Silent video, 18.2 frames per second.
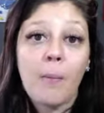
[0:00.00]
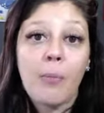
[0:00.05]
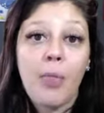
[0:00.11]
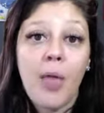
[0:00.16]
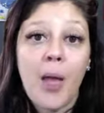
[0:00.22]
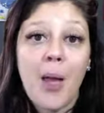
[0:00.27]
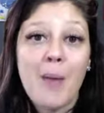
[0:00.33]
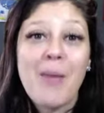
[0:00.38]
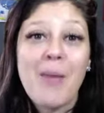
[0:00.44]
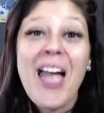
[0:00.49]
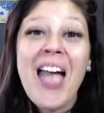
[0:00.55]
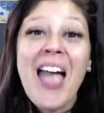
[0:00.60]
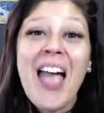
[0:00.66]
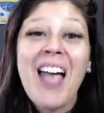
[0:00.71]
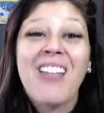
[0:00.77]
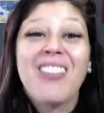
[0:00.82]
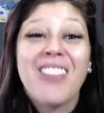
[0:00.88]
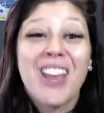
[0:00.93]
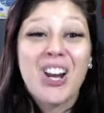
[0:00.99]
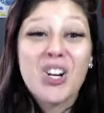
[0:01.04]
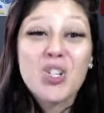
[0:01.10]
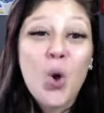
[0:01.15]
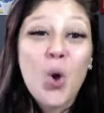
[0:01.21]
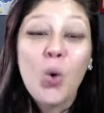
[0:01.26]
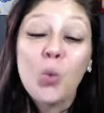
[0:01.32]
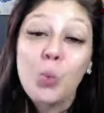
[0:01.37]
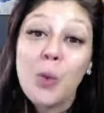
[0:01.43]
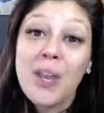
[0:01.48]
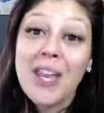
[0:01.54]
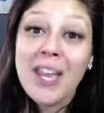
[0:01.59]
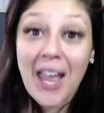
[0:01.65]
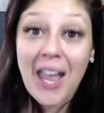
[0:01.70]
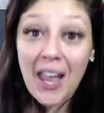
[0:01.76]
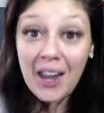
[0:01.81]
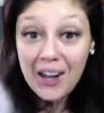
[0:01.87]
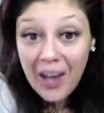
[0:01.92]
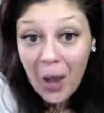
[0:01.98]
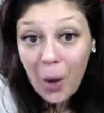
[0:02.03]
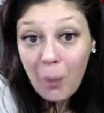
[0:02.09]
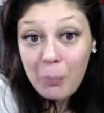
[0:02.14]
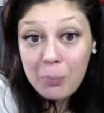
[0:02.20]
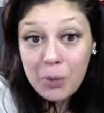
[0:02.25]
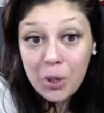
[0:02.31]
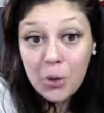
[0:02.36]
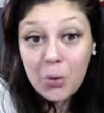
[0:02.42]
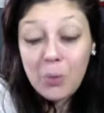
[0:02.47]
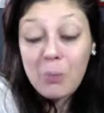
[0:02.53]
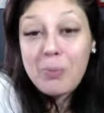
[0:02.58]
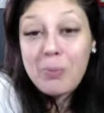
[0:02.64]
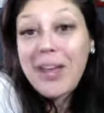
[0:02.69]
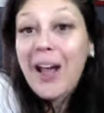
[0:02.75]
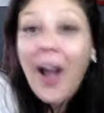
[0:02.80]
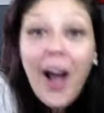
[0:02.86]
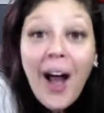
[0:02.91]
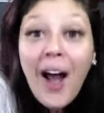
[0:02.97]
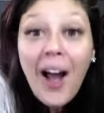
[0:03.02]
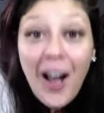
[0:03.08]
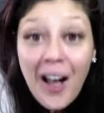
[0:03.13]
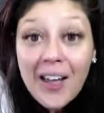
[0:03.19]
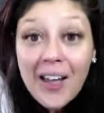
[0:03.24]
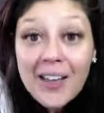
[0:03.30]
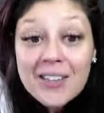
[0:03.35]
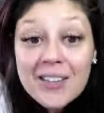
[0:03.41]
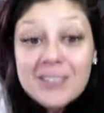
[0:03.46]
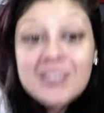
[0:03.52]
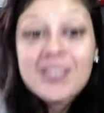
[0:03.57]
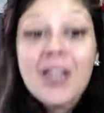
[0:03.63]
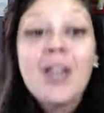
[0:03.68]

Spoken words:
them, and they're told, we can't help you because